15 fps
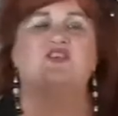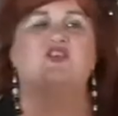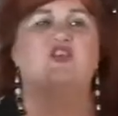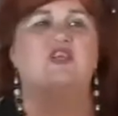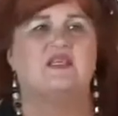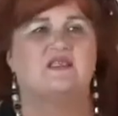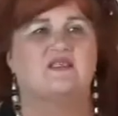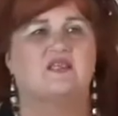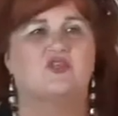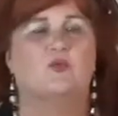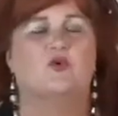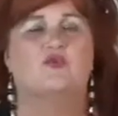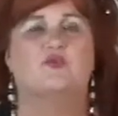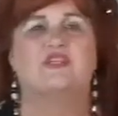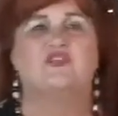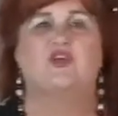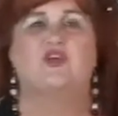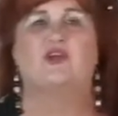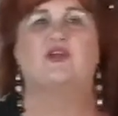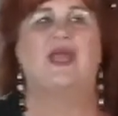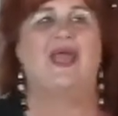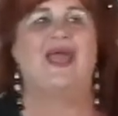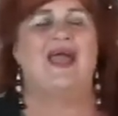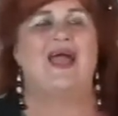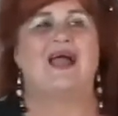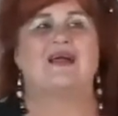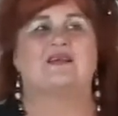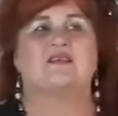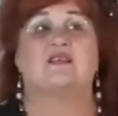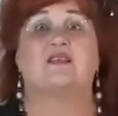that Jesus will return
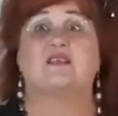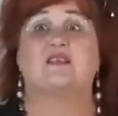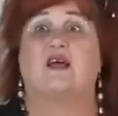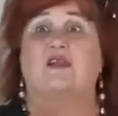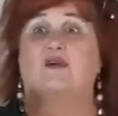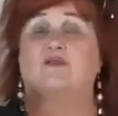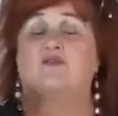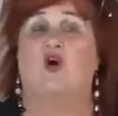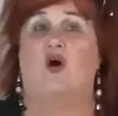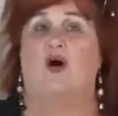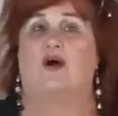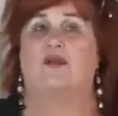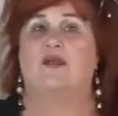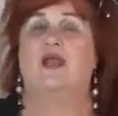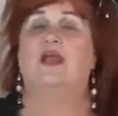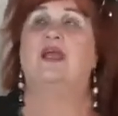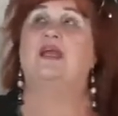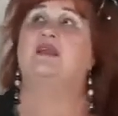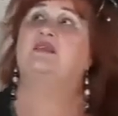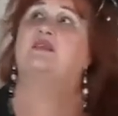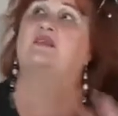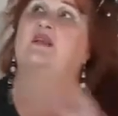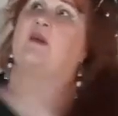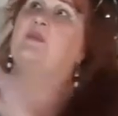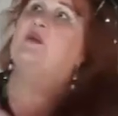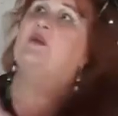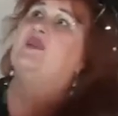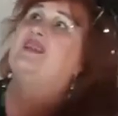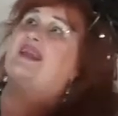as a Son of God. He's coming with